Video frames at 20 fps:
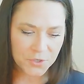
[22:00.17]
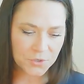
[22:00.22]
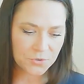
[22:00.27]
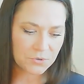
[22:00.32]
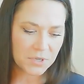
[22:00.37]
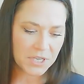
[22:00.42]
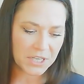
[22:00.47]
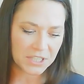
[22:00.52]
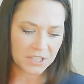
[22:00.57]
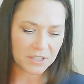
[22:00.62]
2
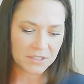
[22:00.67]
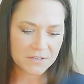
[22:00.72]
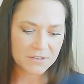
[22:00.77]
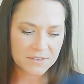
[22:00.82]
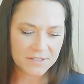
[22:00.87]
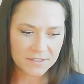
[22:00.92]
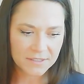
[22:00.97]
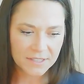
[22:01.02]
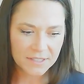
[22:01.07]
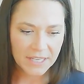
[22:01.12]
years,
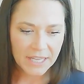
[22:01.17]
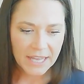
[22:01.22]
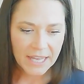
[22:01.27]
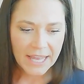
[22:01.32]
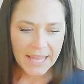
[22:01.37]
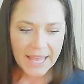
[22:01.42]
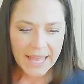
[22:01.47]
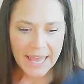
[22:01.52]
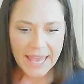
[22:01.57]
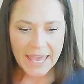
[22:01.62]

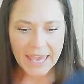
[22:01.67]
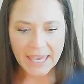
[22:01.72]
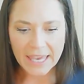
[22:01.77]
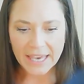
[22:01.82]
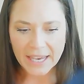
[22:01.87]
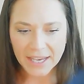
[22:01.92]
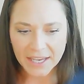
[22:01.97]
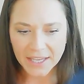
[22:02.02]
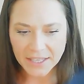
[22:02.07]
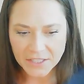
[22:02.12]

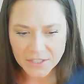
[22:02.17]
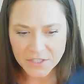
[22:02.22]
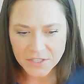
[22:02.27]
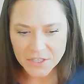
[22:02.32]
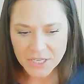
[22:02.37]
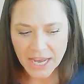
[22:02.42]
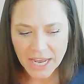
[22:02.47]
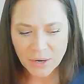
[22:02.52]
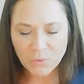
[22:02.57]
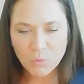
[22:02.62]
and
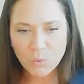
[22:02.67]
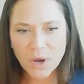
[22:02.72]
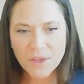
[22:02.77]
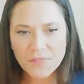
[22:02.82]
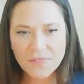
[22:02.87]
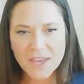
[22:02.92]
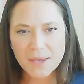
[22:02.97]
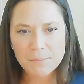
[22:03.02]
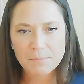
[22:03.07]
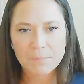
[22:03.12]
what
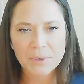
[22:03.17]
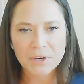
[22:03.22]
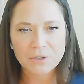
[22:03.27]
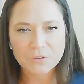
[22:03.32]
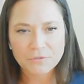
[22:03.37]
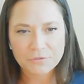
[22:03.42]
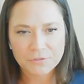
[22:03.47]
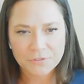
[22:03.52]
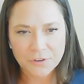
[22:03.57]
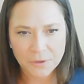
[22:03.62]
they
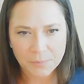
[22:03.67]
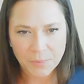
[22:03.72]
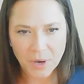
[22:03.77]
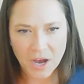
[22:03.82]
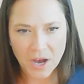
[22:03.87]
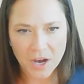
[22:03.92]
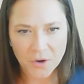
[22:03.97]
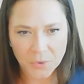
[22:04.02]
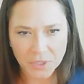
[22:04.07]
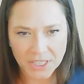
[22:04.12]
built for the
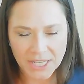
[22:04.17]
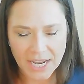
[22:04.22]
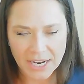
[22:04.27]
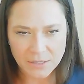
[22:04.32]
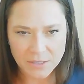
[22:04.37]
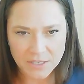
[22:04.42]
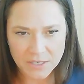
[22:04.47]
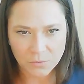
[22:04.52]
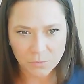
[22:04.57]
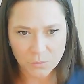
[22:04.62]
Baja
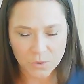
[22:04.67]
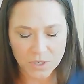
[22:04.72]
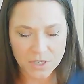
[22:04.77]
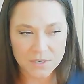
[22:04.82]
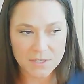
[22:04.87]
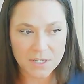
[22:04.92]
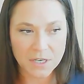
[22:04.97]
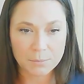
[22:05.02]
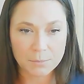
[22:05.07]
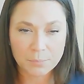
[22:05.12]
1000 was
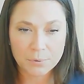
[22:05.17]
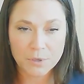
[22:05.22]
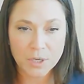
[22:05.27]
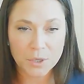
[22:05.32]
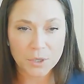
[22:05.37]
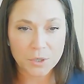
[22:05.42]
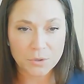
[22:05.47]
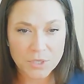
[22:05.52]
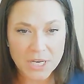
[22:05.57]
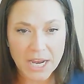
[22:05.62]
a
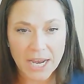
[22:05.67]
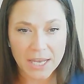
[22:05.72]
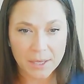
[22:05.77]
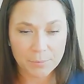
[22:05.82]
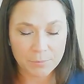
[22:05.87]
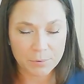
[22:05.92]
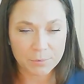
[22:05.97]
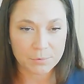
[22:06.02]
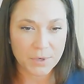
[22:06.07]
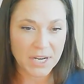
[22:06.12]

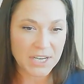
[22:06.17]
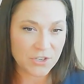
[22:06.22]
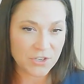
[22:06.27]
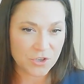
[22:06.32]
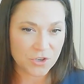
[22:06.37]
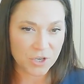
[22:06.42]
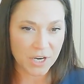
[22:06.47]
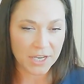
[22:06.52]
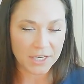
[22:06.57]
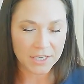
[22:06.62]
prototype
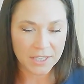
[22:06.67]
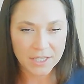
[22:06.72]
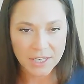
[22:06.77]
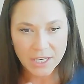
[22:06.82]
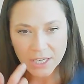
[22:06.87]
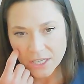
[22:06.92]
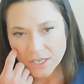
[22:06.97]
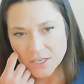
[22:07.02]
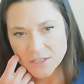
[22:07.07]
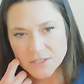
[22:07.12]
racetrack.
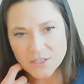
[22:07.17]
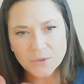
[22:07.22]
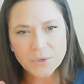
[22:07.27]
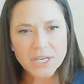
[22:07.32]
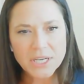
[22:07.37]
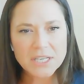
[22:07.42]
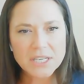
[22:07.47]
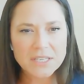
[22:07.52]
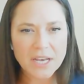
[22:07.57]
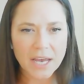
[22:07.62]
So
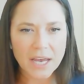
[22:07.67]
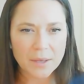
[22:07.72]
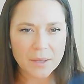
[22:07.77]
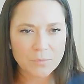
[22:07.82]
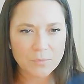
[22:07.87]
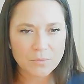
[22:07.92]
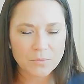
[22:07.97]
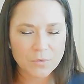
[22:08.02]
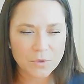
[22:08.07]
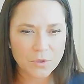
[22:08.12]

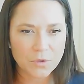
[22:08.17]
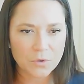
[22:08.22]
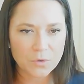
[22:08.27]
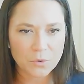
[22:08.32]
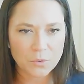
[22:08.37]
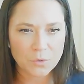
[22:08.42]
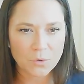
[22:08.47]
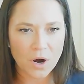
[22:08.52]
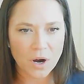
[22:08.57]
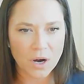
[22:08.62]
anytime
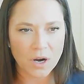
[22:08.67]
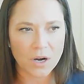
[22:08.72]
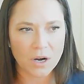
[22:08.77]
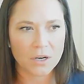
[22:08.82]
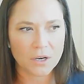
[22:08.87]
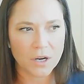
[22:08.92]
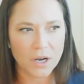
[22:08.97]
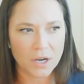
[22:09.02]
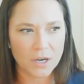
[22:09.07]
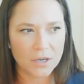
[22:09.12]
you
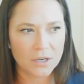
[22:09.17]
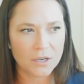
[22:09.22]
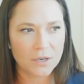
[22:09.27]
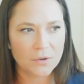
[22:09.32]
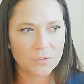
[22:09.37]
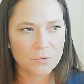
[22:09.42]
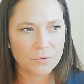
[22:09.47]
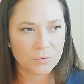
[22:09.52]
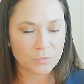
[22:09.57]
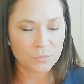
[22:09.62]
are
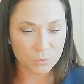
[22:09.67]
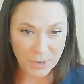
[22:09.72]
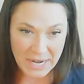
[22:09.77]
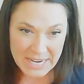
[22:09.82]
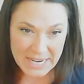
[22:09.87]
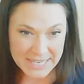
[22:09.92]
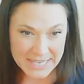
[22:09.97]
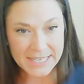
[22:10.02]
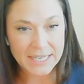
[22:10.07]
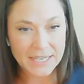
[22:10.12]

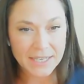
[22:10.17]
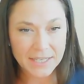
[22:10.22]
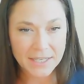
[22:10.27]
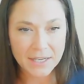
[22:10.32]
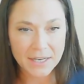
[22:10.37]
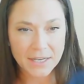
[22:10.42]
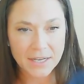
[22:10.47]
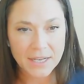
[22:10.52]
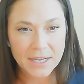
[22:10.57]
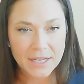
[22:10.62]

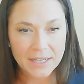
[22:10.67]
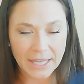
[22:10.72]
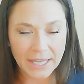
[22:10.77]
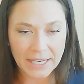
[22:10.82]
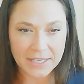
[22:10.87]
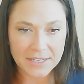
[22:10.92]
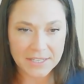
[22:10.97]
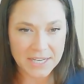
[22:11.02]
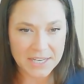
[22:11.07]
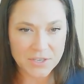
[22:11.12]
racing like
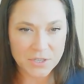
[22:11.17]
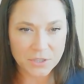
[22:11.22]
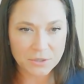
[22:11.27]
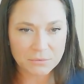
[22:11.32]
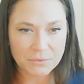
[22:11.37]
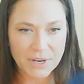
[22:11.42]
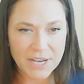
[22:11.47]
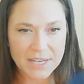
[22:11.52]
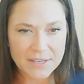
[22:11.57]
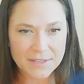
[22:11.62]
a desert
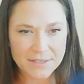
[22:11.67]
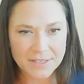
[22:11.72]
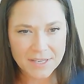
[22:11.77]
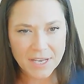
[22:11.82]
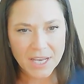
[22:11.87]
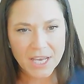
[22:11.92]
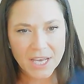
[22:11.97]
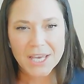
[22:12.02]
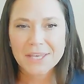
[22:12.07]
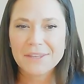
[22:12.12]
race,
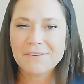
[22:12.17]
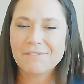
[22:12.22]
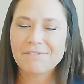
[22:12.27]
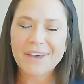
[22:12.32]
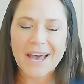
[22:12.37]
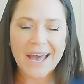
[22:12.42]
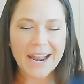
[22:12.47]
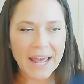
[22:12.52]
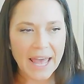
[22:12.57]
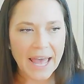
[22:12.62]
you've
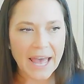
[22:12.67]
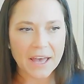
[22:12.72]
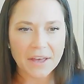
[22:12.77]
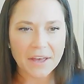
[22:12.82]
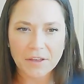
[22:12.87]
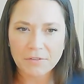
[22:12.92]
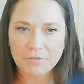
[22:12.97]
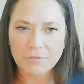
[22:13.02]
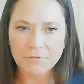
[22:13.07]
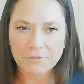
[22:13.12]
got to
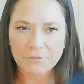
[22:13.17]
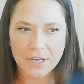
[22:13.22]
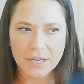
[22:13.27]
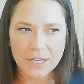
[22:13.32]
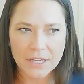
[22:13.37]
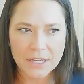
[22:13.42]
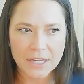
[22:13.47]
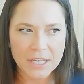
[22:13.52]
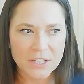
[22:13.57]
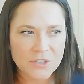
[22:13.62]
have,
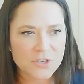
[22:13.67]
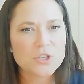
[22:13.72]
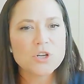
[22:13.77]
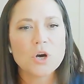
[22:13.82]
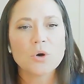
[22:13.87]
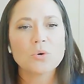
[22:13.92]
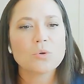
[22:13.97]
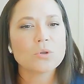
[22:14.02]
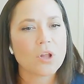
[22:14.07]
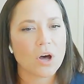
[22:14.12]
it's
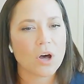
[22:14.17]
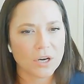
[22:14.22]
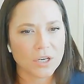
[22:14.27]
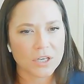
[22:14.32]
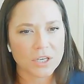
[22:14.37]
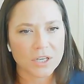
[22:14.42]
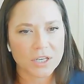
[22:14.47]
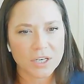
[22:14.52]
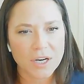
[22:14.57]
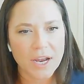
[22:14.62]
no
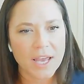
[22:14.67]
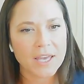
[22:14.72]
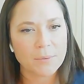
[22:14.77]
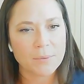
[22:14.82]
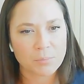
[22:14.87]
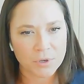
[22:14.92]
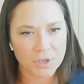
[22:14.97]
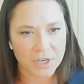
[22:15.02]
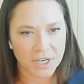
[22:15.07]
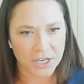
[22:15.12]
longer a
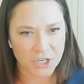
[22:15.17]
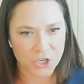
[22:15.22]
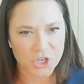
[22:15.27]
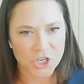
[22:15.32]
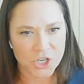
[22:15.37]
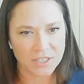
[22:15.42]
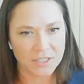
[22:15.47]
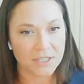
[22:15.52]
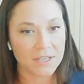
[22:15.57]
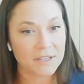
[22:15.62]

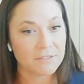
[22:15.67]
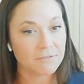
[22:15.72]
production